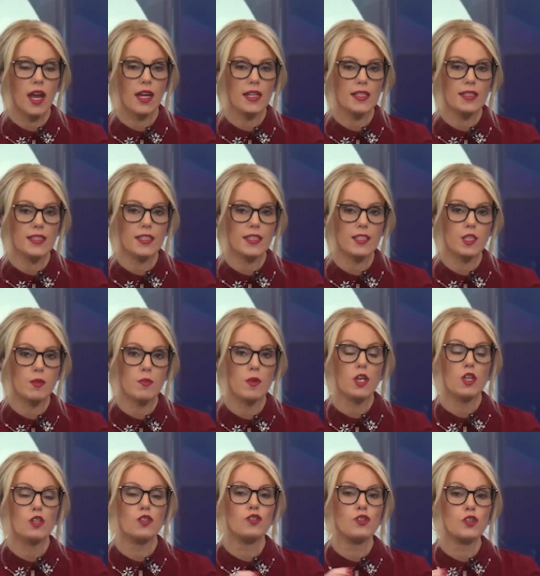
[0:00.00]
system?
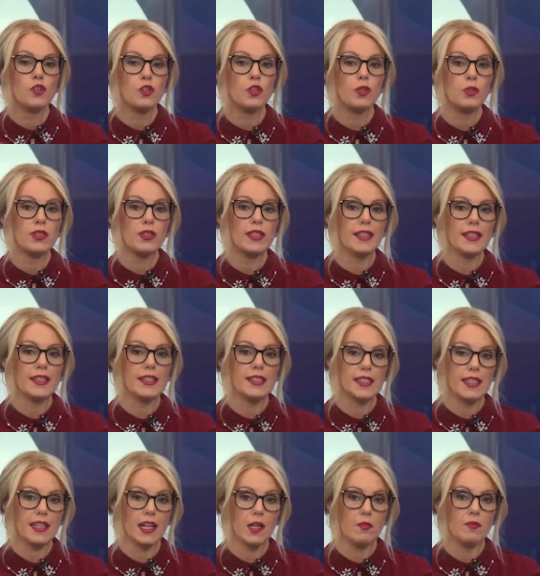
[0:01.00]
Do you think it's
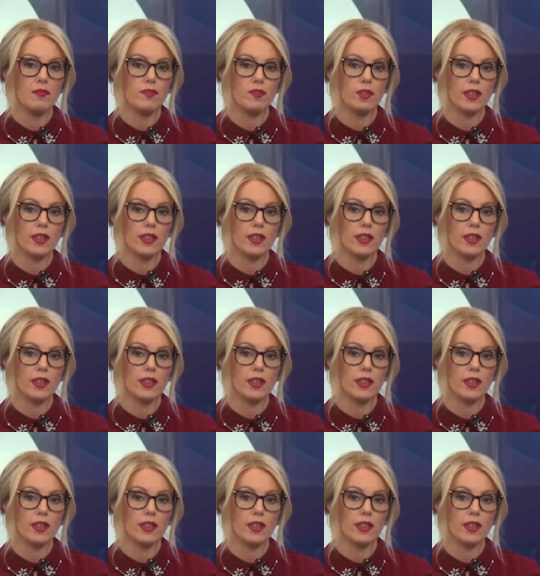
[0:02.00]
time for